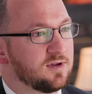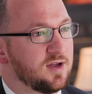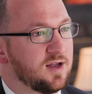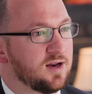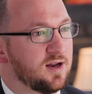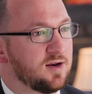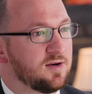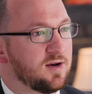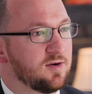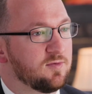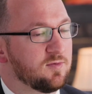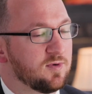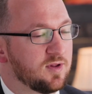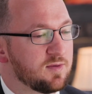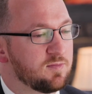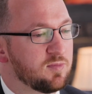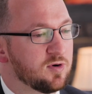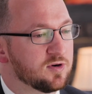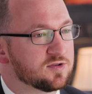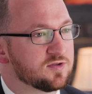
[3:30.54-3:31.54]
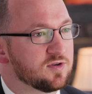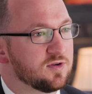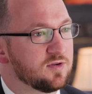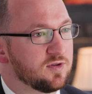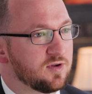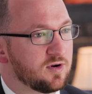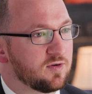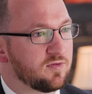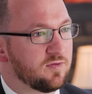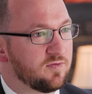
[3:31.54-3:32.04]
It really puts
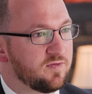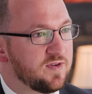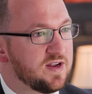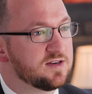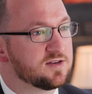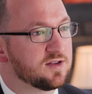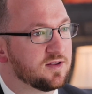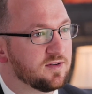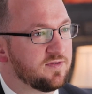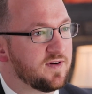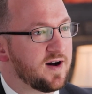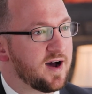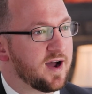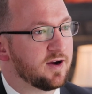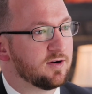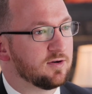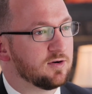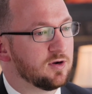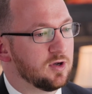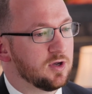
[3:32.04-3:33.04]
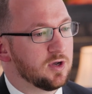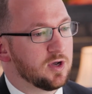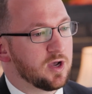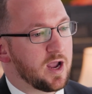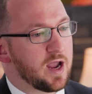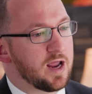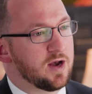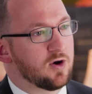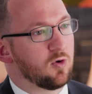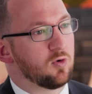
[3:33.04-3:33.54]
their feet to the fire
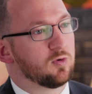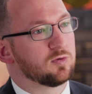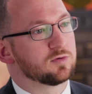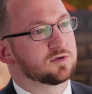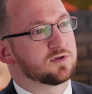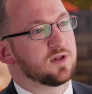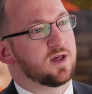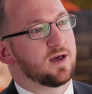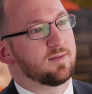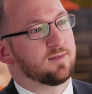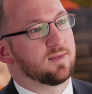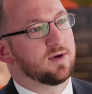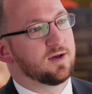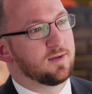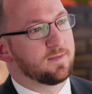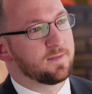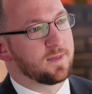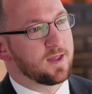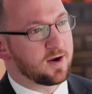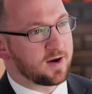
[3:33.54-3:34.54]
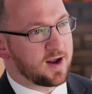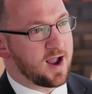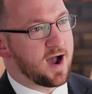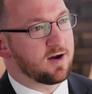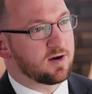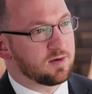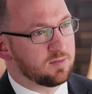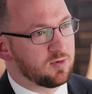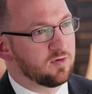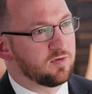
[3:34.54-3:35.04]
and holds them
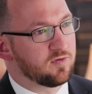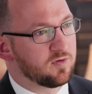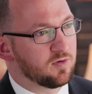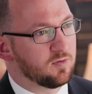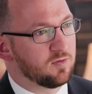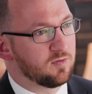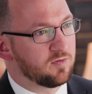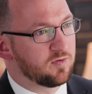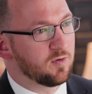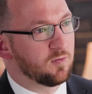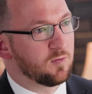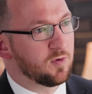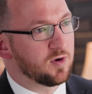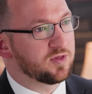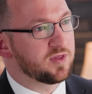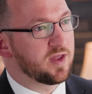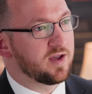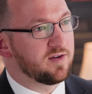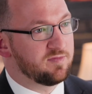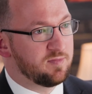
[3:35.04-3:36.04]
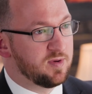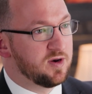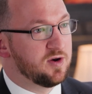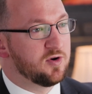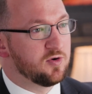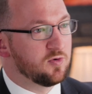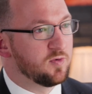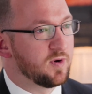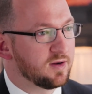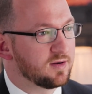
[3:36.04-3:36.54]
accountable for what they've been
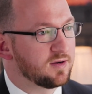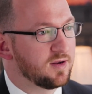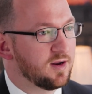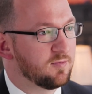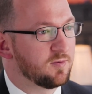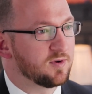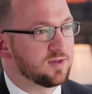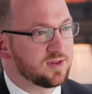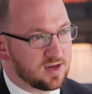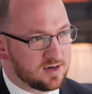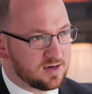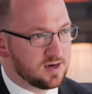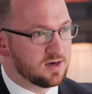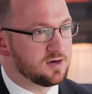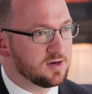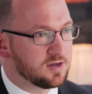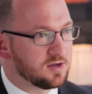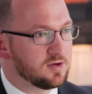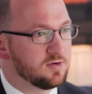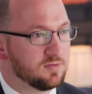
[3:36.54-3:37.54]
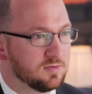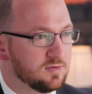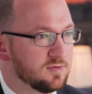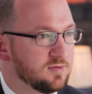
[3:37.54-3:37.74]
doing and what they did to you.